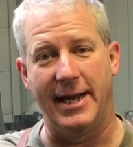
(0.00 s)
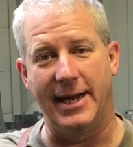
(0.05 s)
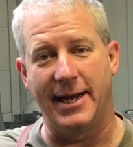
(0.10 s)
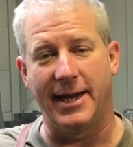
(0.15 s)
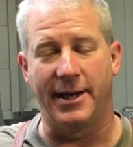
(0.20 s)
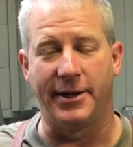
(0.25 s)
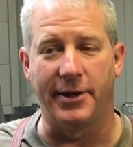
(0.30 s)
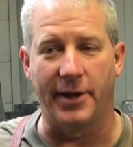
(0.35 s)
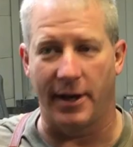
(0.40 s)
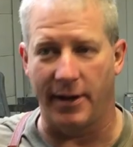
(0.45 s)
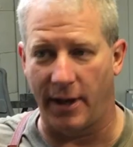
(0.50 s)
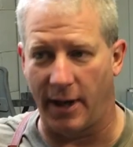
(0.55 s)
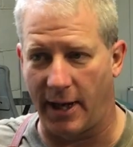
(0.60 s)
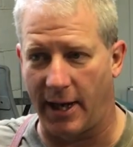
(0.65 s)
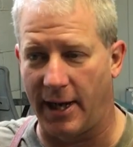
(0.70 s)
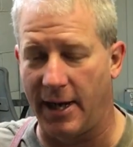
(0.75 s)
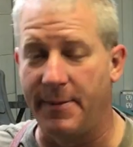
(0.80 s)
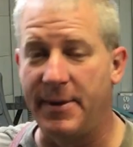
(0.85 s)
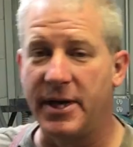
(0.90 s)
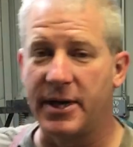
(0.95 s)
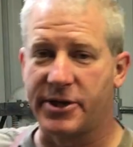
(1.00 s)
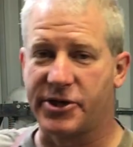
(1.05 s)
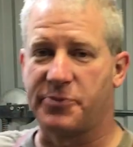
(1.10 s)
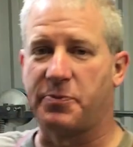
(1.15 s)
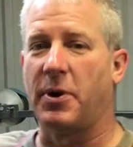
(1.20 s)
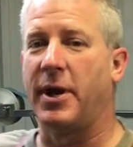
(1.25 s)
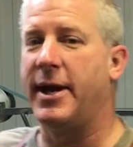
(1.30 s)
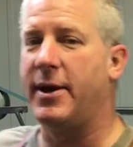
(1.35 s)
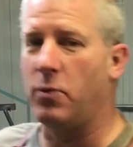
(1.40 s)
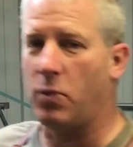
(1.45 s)
And let me
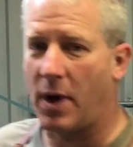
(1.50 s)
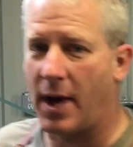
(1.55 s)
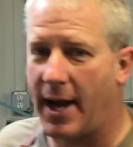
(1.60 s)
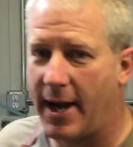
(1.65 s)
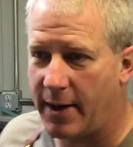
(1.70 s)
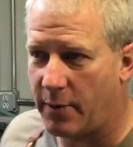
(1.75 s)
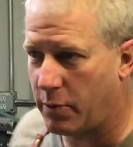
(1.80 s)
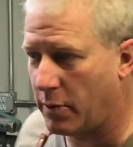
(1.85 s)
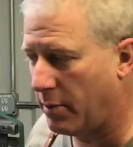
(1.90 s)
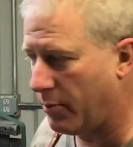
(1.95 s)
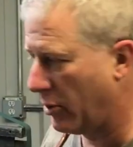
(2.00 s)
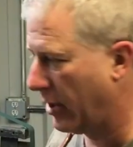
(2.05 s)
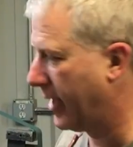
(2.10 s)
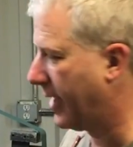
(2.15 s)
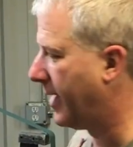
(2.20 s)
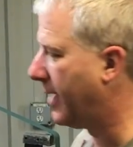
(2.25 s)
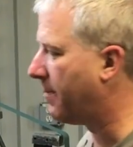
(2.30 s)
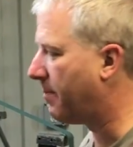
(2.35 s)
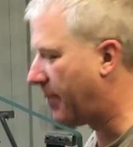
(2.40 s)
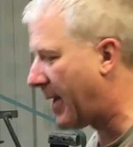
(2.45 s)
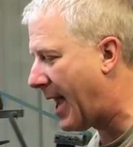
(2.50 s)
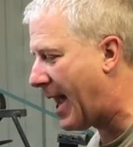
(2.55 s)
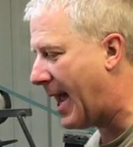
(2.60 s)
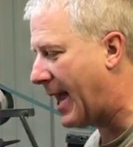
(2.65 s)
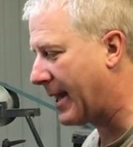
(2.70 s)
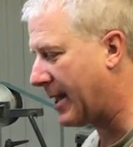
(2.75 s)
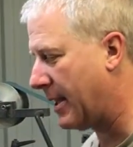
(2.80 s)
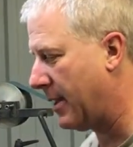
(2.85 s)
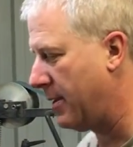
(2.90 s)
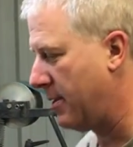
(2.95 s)
explain why we're bringing it
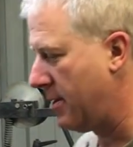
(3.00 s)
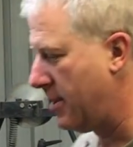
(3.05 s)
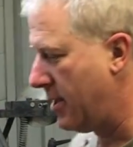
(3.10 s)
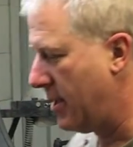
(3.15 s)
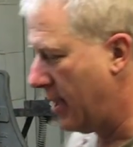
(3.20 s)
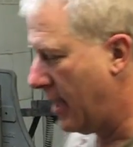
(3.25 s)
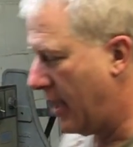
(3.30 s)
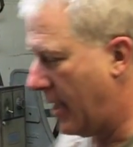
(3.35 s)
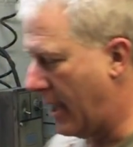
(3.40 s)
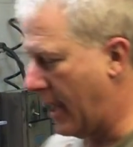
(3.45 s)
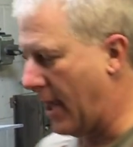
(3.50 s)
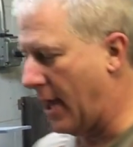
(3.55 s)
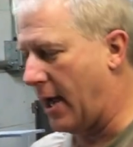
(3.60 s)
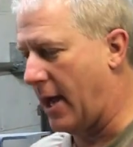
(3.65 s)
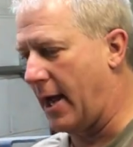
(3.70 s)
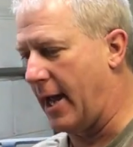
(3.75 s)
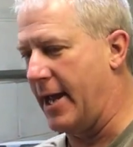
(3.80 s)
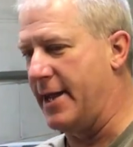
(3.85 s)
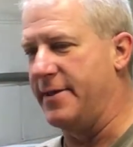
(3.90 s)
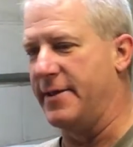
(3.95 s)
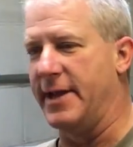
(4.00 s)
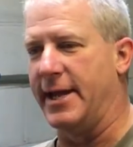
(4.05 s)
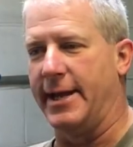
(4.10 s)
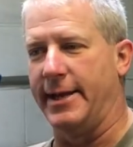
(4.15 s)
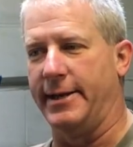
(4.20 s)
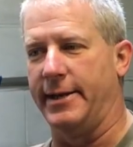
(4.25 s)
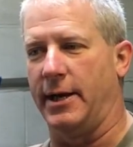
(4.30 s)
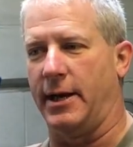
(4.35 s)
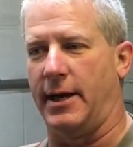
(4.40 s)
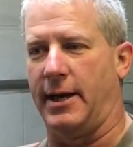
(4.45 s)
back, and
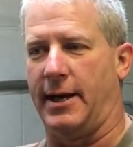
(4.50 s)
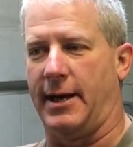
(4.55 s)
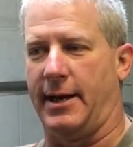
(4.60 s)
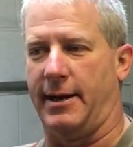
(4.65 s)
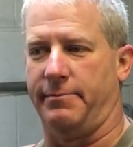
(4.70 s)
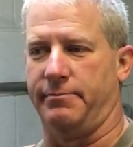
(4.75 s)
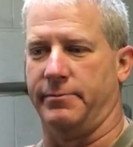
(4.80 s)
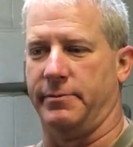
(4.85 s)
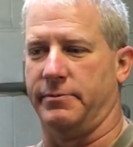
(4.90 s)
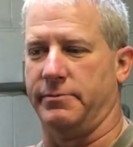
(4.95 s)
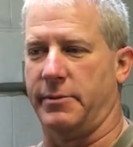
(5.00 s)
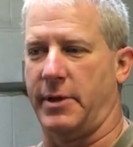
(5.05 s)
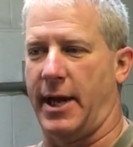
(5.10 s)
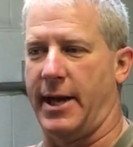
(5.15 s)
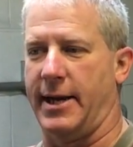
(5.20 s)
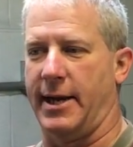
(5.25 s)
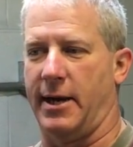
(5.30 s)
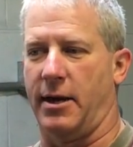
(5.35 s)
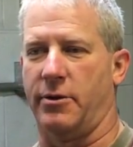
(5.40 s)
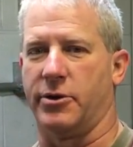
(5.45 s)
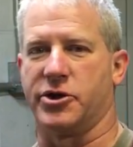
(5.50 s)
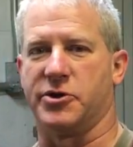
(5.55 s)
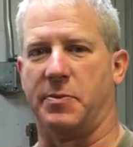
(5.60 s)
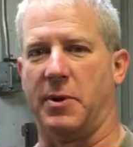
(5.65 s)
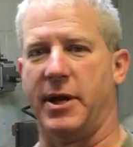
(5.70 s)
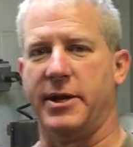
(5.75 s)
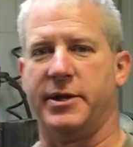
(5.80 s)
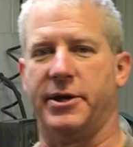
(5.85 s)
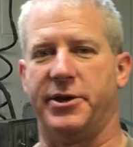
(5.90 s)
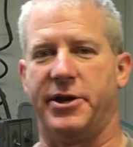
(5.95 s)
then I'll
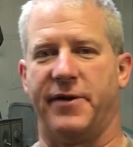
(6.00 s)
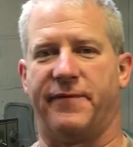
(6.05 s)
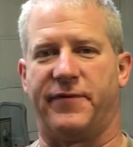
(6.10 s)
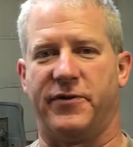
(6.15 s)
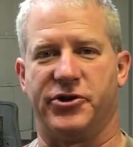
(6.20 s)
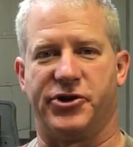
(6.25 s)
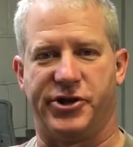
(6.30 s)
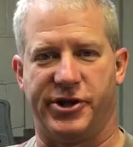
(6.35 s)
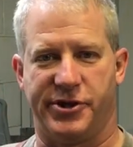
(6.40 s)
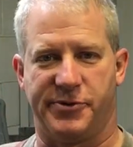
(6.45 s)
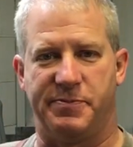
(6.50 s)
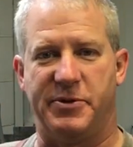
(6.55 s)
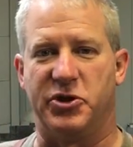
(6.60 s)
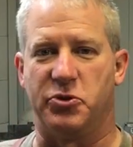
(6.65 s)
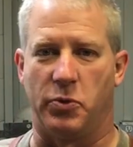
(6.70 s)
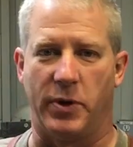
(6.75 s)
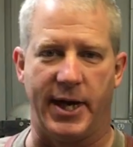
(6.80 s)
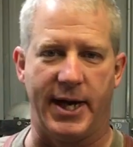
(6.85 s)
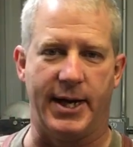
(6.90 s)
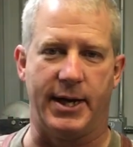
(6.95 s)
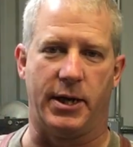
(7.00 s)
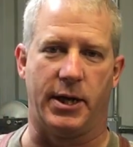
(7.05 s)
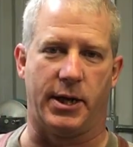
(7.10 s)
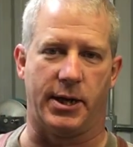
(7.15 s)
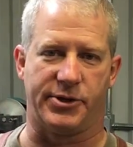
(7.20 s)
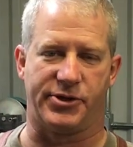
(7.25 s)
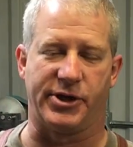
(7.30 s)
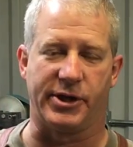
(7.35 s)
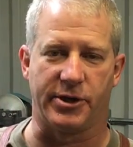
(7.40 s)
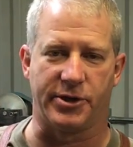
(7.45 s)
explain the differences between
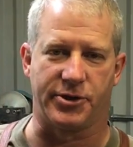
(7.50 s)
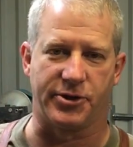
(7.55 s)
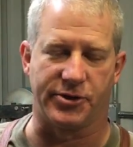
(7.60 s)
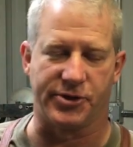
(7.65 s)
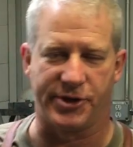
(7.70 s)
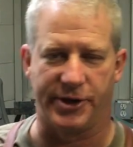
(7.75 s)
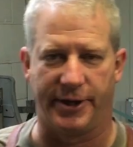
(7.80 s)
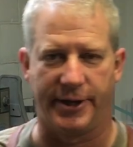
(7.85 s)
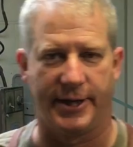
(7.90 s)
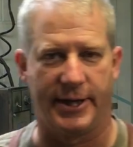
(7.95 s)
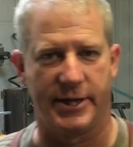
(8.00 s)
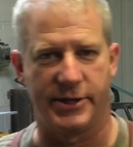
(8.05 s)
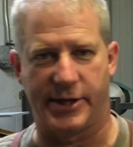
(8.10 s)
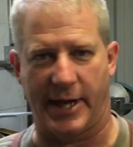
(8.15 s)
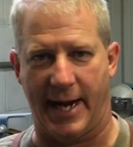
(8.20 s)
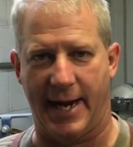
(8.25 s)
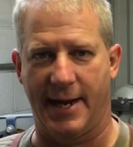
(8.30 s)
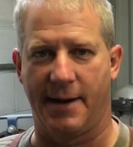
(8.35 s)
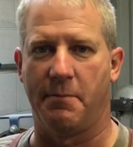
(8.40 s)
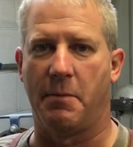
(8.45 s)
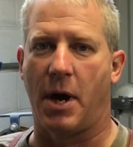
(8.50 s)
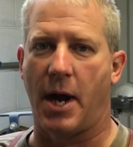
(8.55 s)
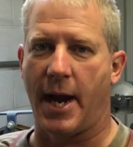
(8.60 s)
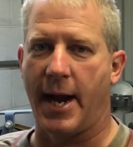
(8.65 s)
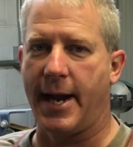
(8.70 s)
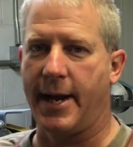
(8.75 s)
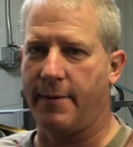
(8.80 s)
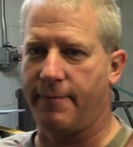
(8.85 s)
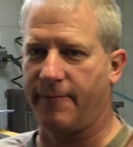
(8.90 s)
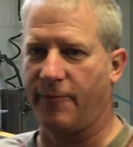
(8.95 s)
signature series and
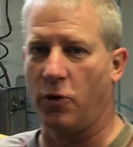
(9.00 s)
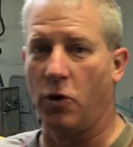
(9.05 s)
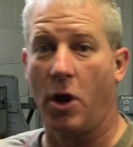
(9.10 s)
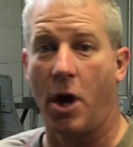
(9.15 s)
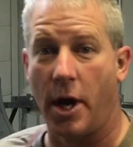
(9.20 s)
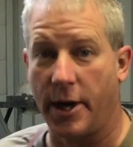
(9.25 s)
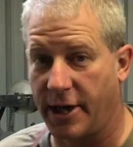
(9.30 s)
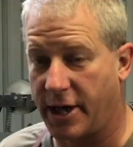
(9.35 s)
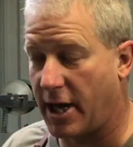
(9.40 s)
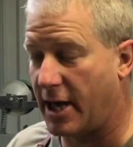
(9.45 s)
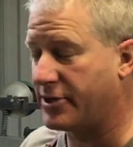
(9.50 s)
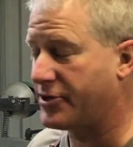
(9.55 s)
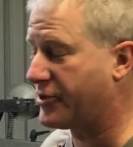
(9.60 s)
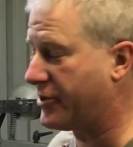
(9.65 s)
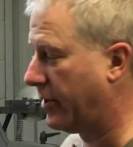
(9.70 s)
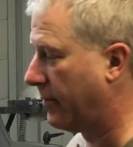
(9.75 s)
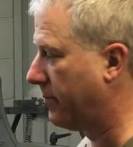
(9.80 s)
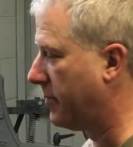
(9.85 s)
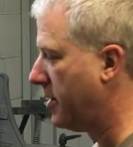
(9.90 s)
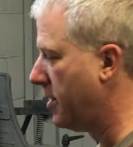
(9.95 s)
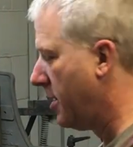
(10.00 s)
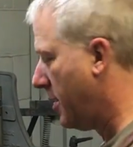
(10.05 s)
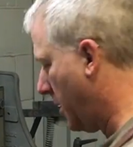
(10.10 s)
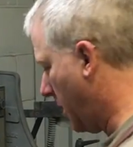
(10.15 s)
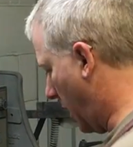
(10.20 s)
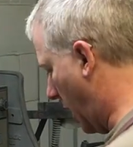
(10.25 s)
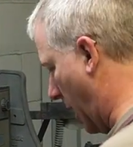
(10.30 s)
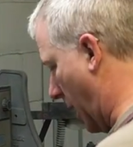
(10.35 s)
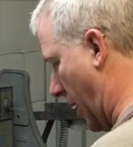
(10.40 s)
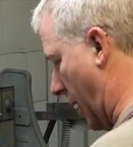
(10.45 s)
my full-on custom.
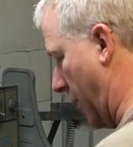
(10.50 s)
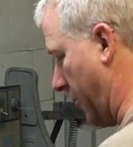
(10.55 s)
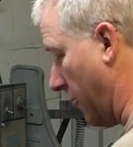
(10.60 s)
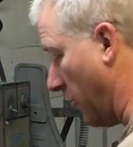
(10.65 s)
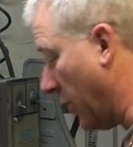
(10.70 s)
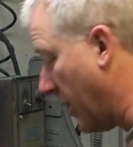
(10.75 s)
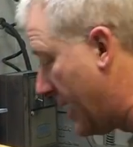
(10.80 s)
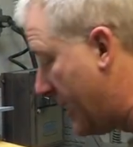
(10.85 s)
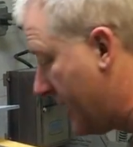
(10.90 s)
The